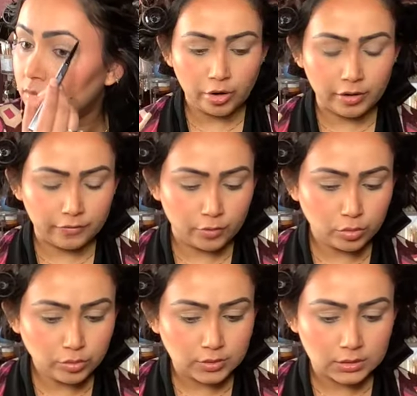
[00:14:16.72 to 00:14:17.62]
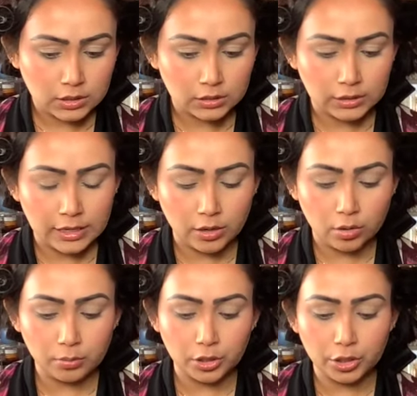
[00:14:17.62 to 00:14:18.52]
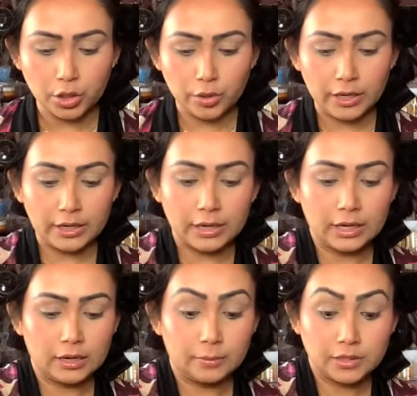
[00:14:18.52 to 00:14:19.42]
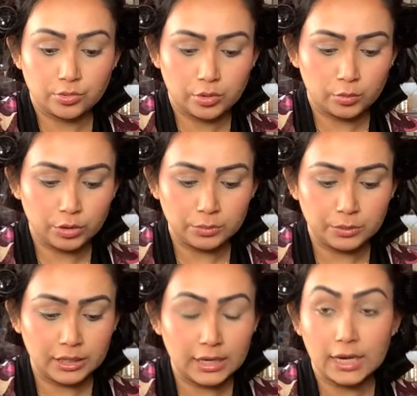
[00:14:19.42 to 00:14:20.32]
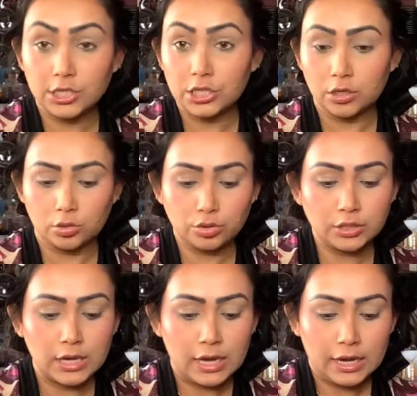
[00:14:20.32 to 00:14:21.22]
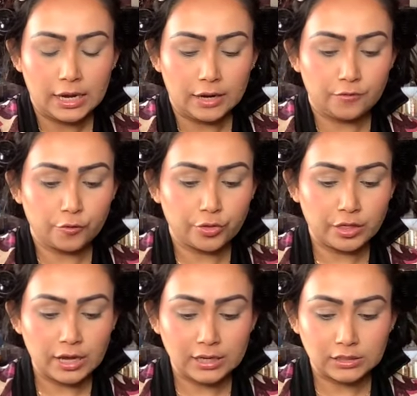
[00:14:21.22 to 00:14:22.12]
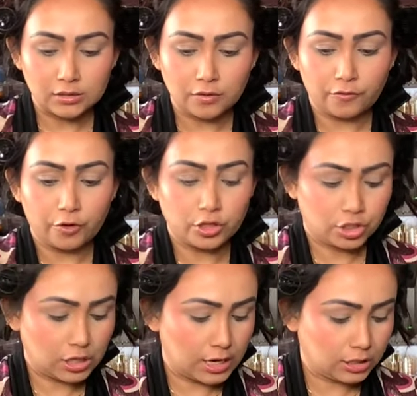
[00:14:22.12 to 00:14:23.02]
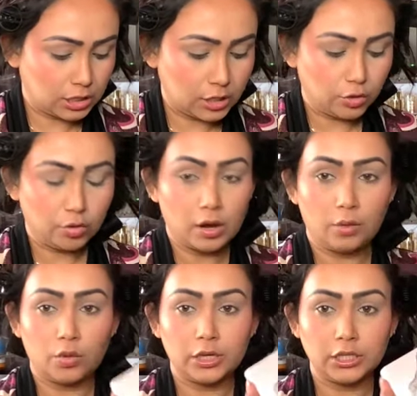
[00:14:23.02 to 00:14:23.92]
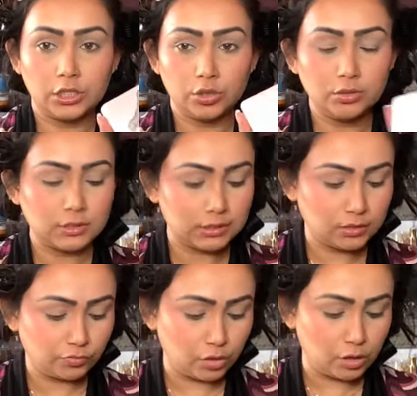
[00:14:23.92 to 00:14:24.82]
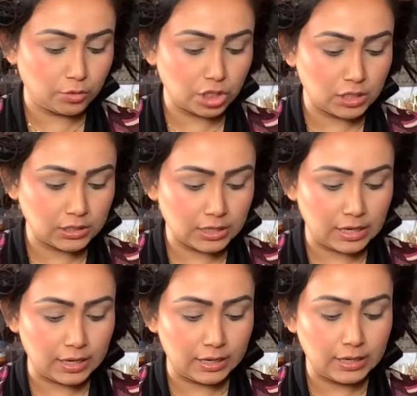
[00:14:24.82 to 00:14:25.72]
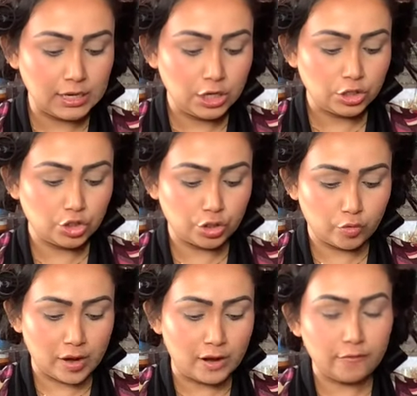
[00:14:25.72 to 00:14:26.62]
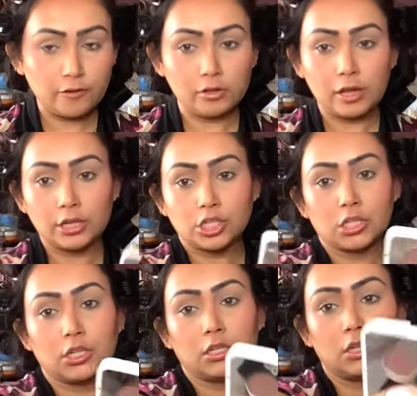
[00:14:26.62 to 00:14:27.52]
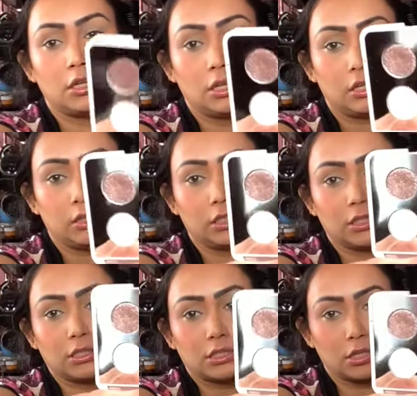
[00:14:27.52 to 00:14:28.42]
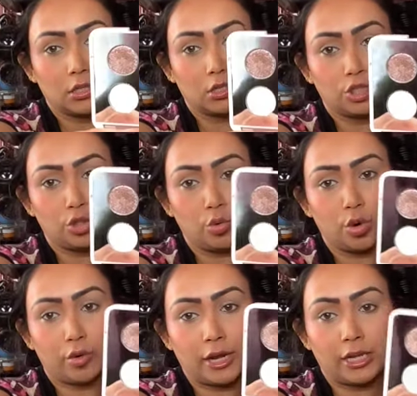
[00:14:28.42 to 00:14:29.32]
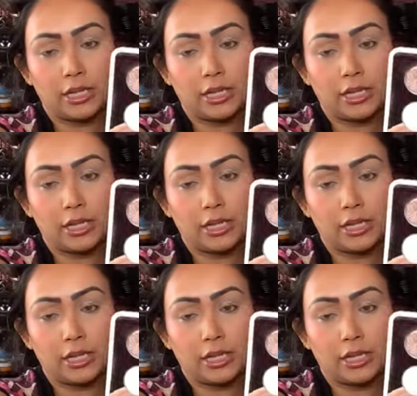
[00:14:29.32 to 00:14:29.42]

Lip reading: Alright folks, now I'm going to go ahead and mess around with my eyeshadows. And for that, the first eyeshadow I want to use is from Chantecaille Giraffe Collection. This duo right